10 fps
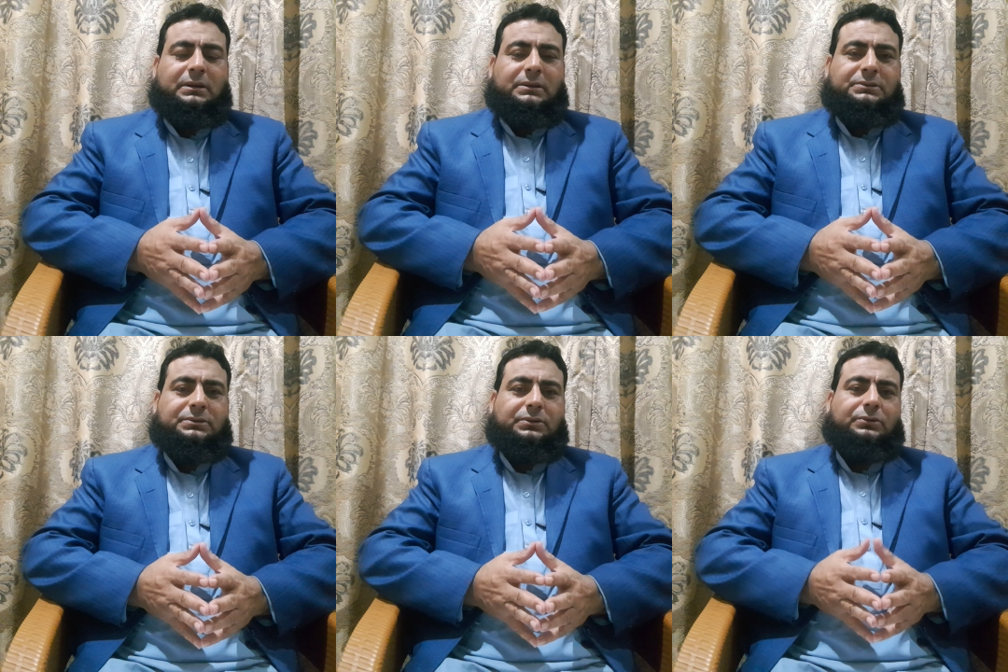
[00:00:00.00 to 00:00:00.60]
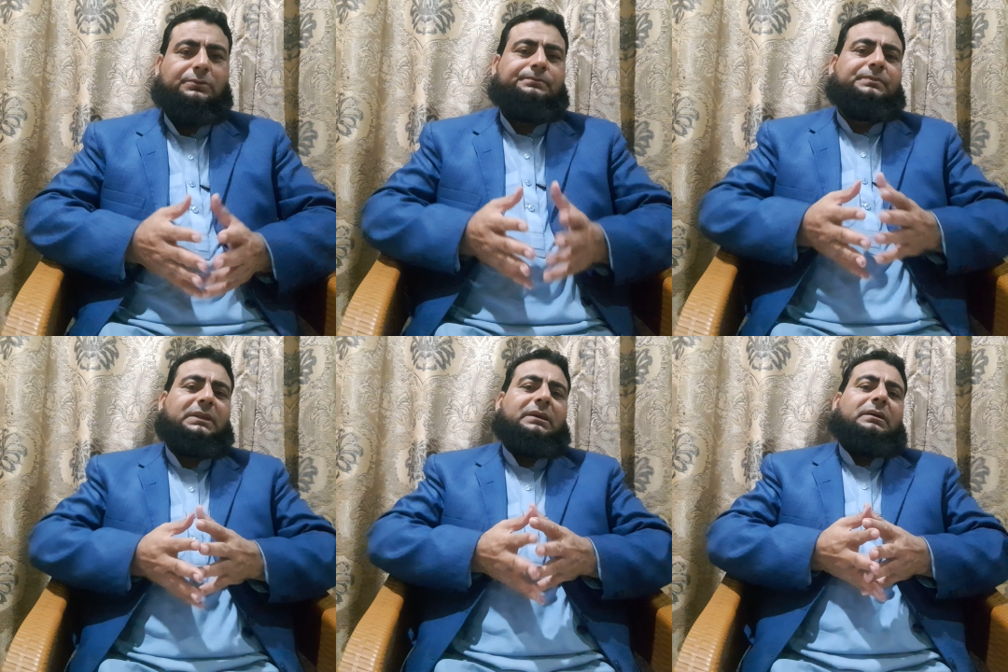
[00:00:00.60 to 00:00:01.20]
So,
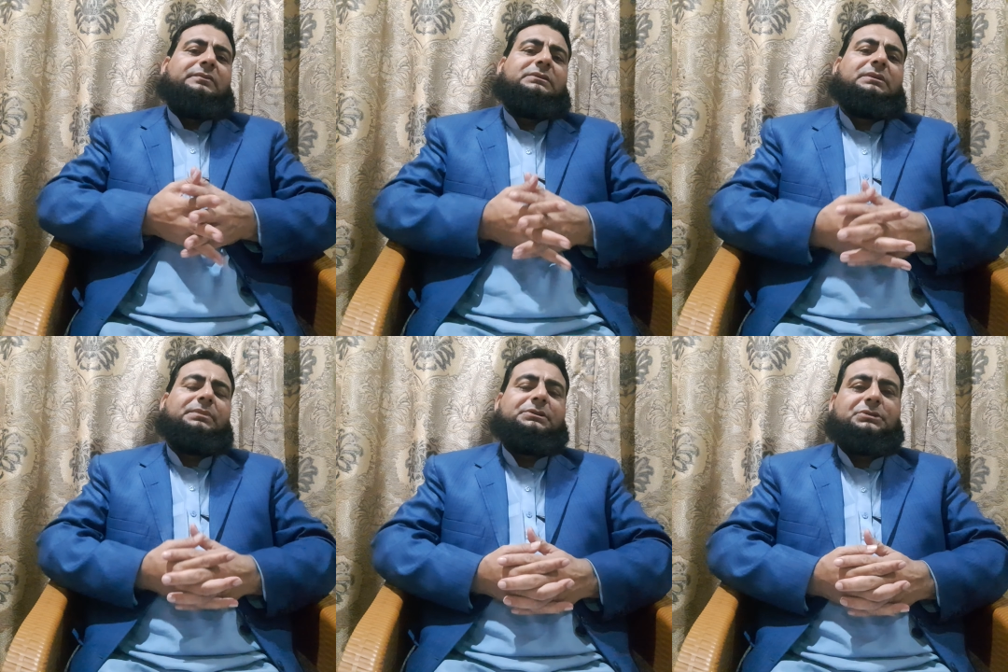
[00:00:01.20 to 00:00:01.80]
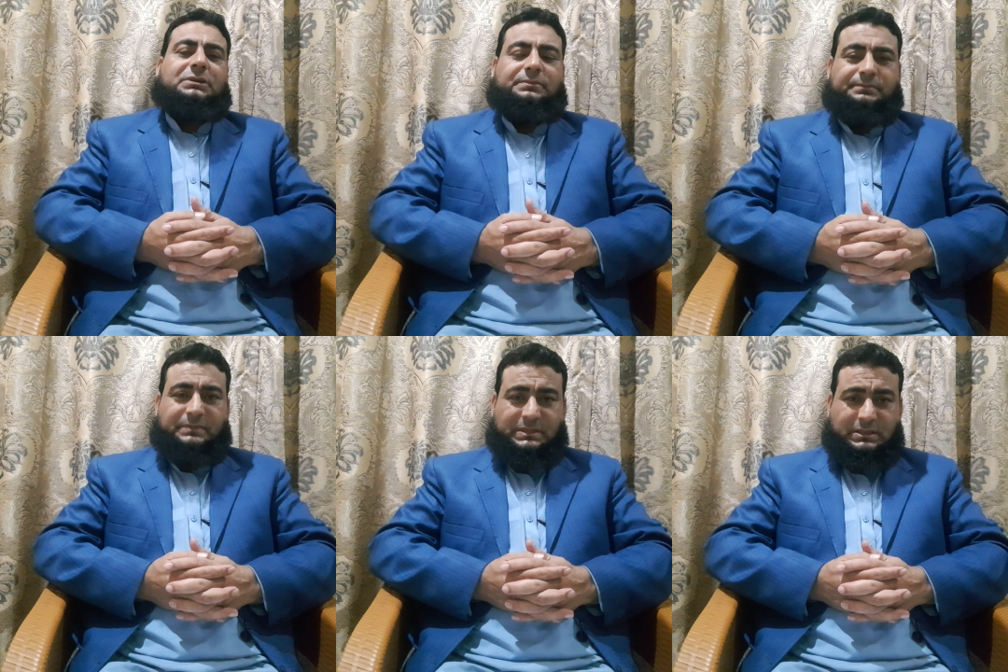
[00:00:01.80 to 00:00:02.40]
after the midterm,
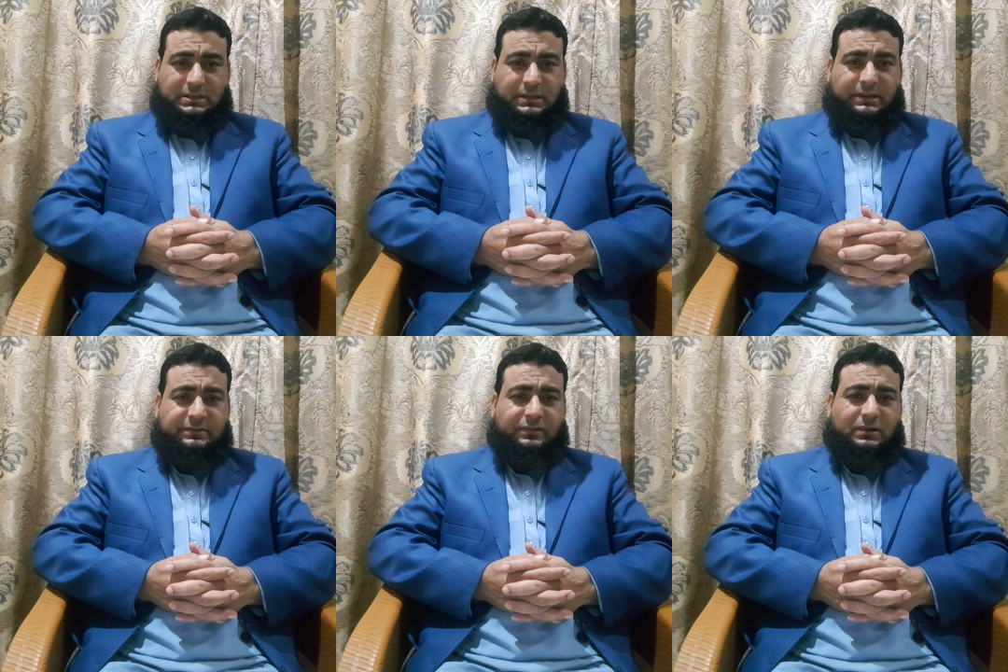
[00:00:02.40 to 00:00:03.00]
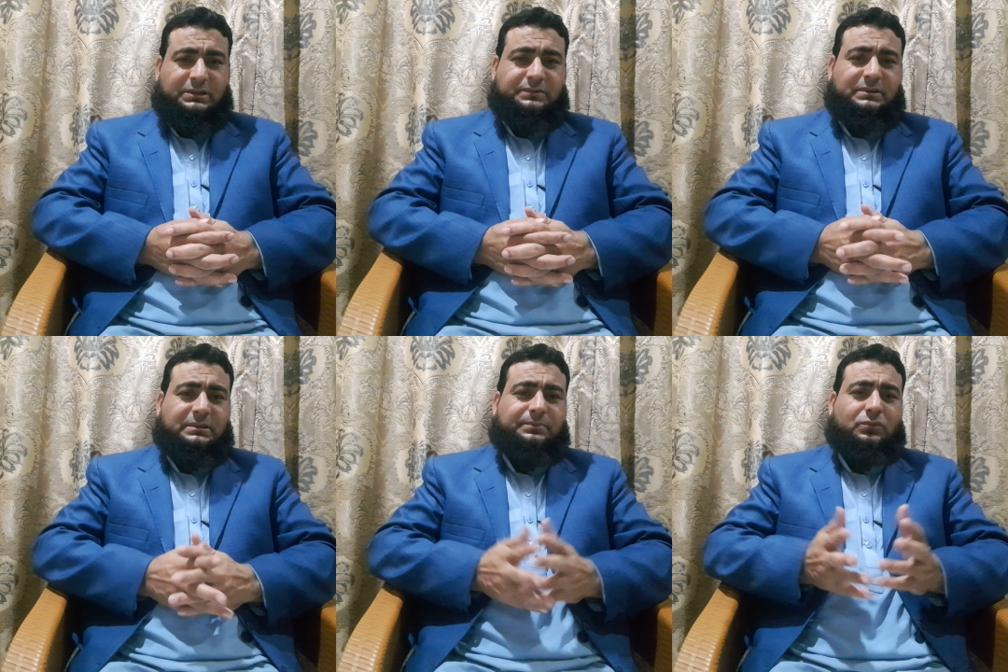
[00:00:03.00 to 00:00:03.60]
as far as
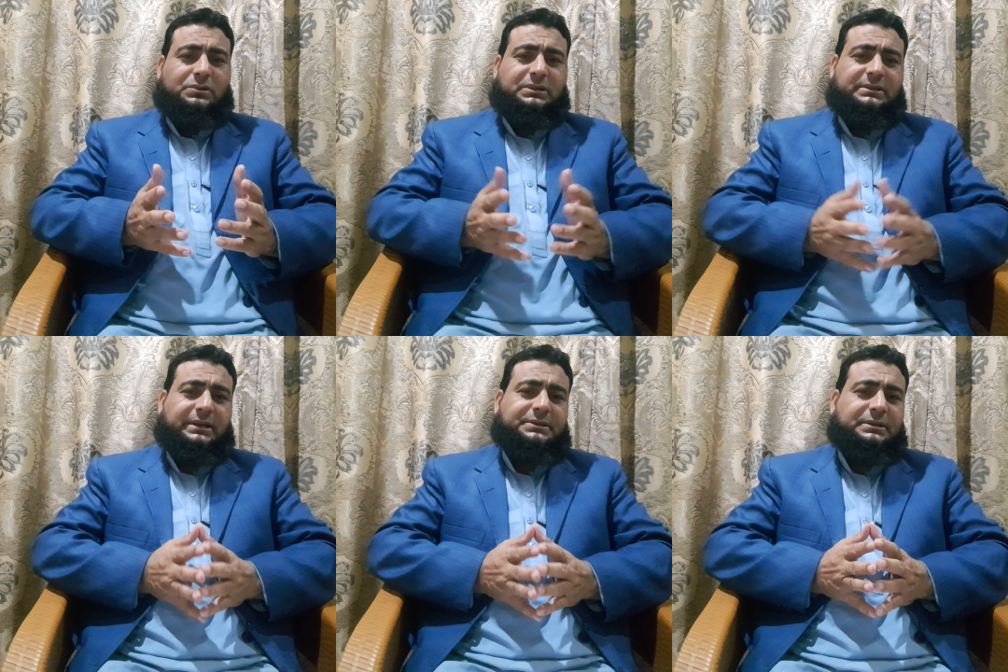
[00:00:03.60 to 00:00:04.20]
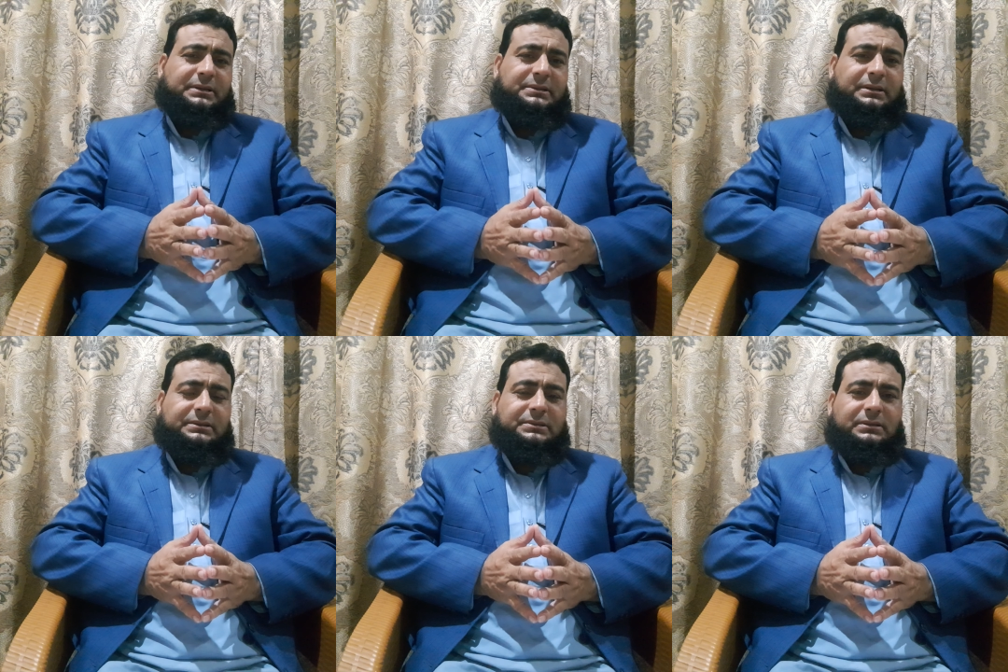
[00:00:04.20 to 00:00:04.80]
what the poetry section is
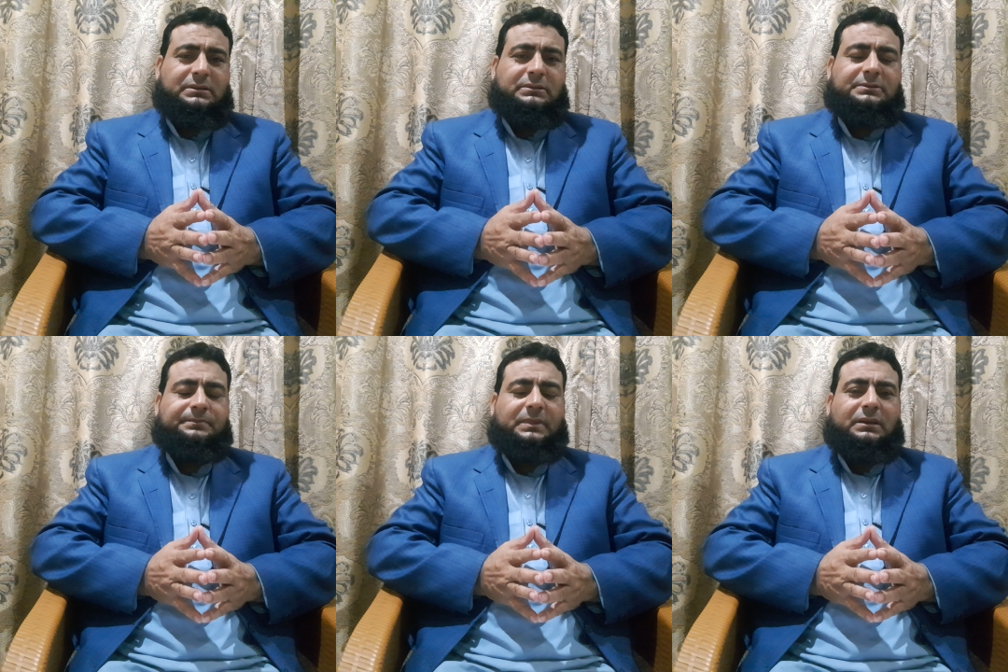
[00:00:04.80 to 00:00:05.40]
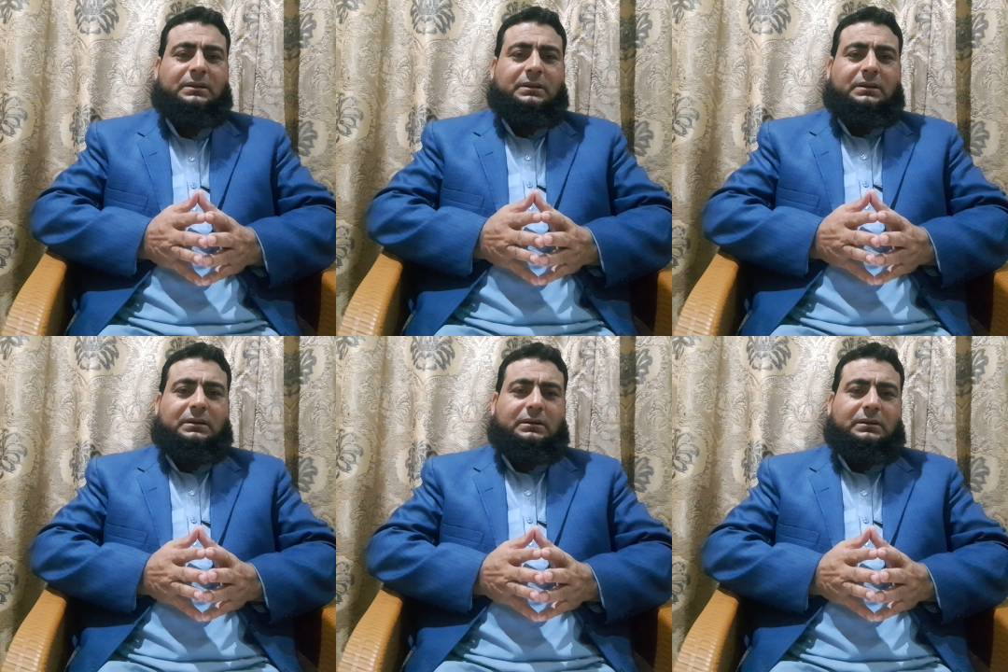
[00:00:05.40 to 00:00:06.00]
concerned,
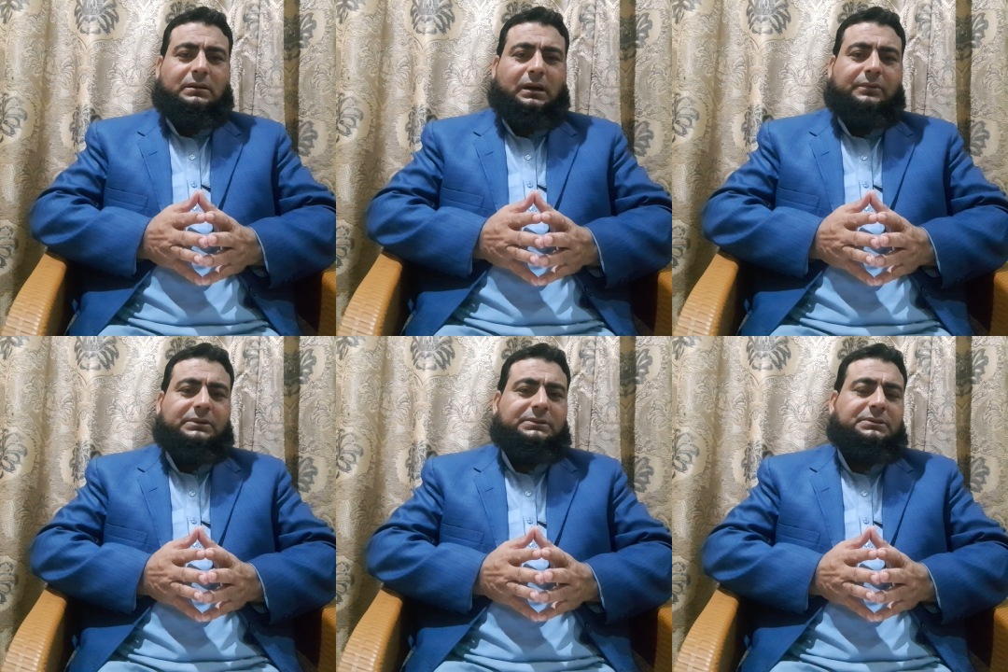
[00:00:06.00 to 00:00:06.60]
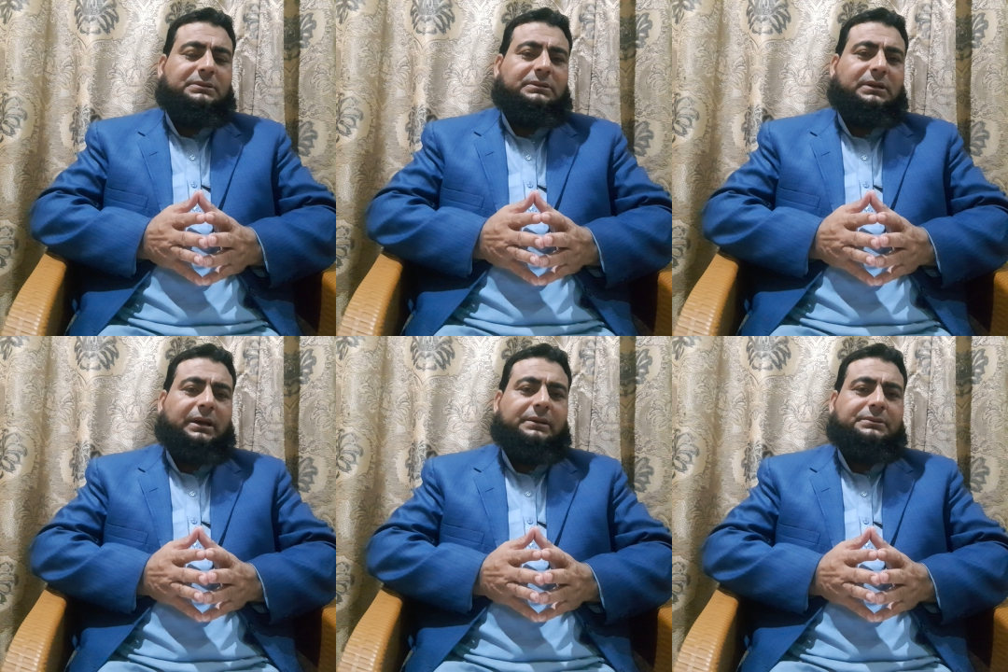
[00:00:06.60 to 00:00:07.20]
I would
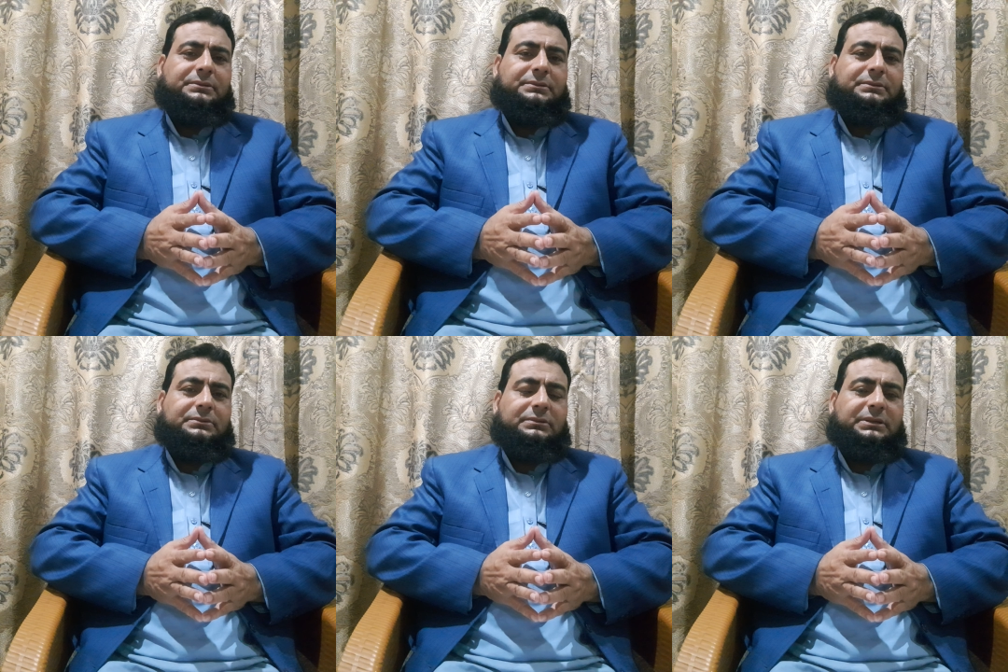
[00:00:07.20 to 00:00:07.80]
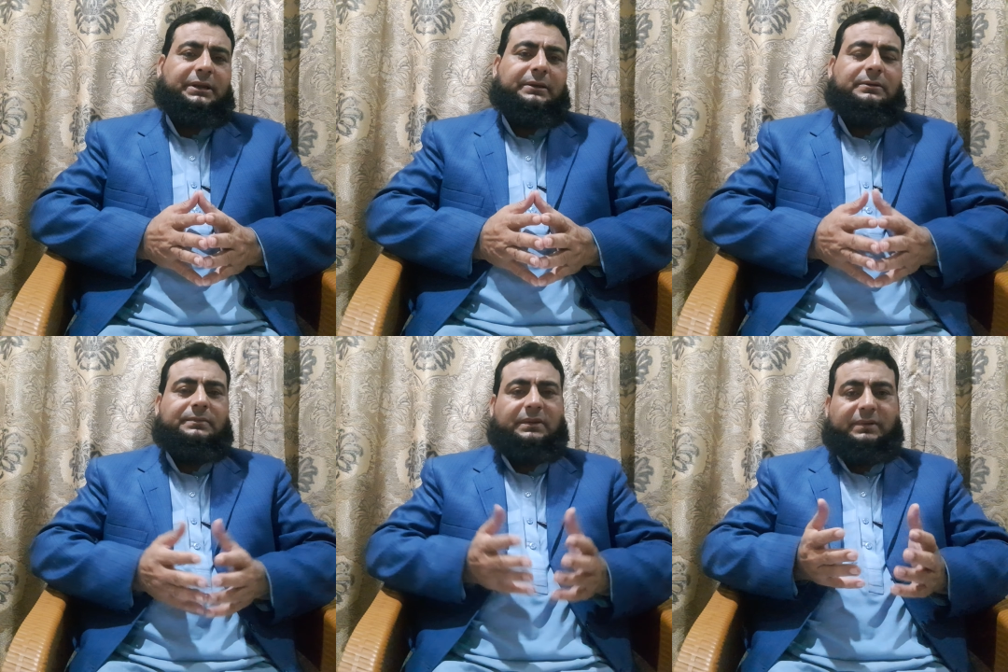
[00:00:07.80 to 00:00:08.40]
like to take
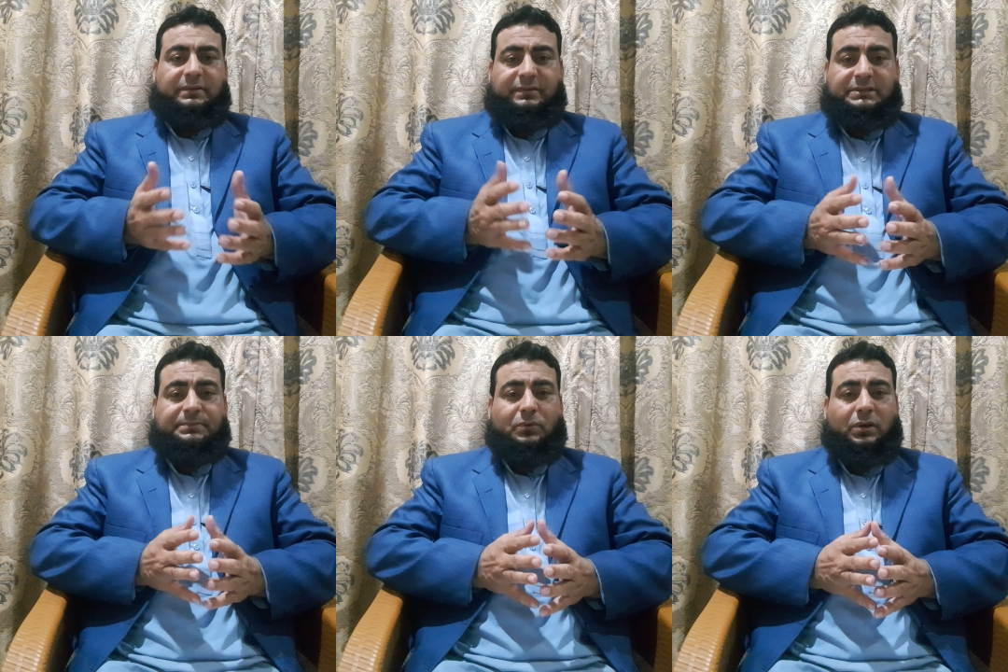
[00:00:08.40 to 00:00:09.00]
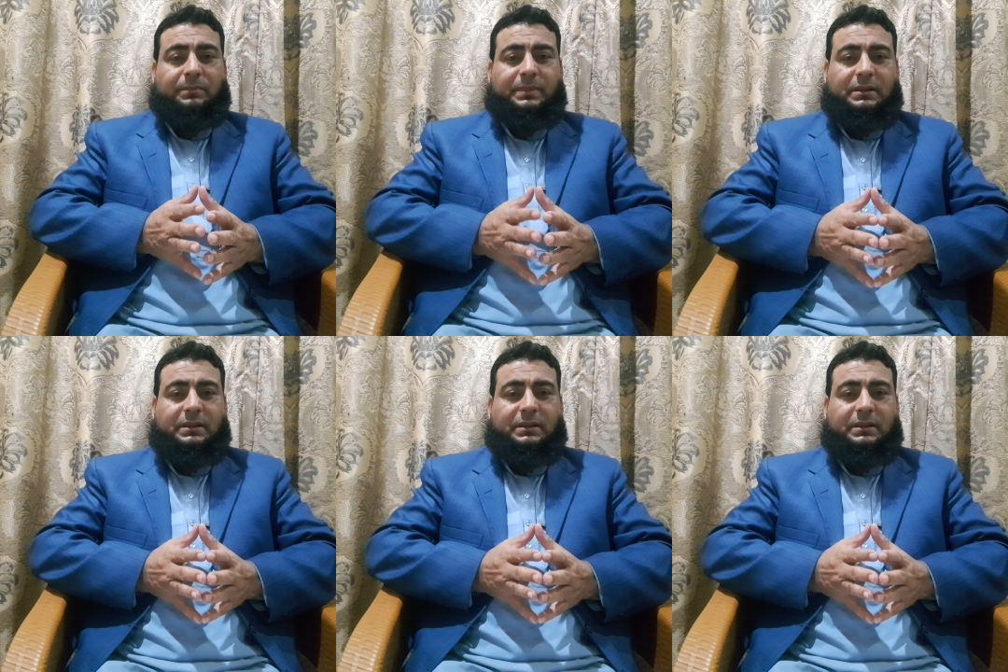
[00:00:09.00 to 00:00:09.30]
the very first poem,